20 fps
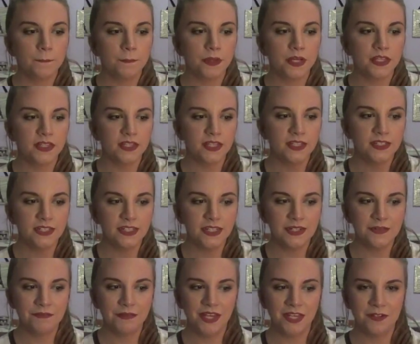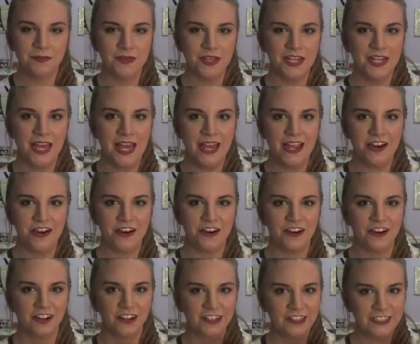but they didn't make my hair